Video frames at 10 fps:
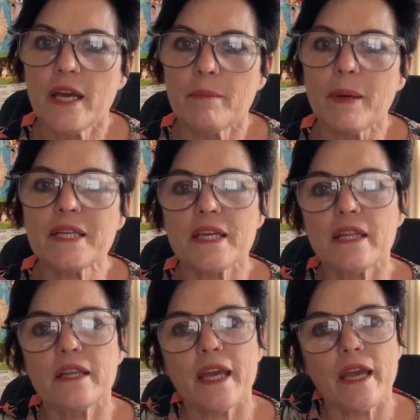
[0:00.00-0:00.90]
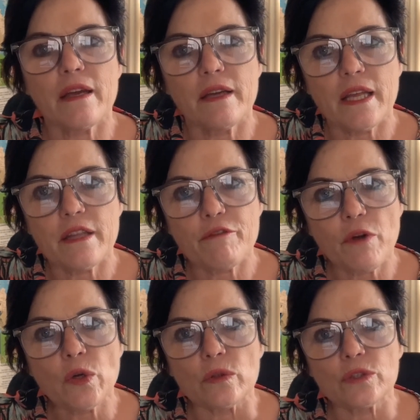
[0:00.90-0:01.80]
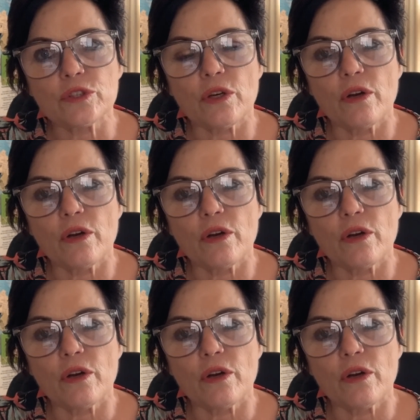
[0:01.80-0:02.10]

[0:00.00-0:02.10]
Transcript: but in the folds